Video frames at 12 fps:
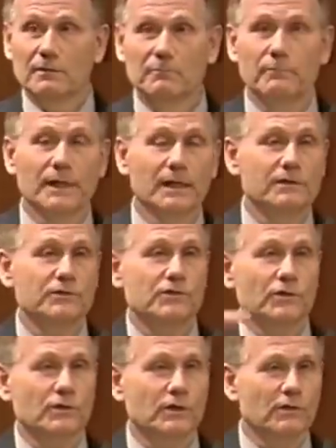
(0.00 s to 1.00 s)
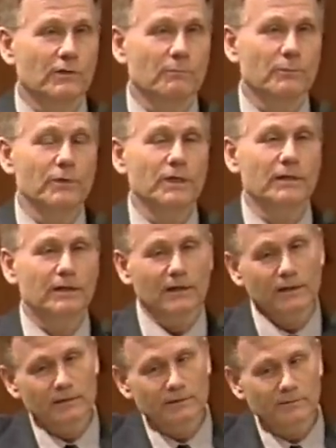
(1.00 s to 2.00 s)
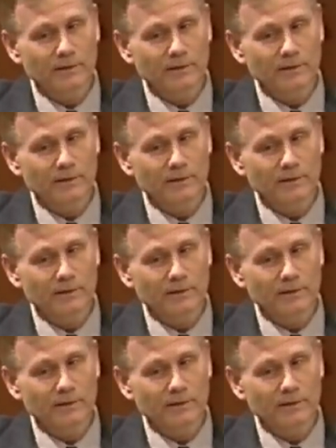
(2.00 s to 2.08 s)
make circular breathing,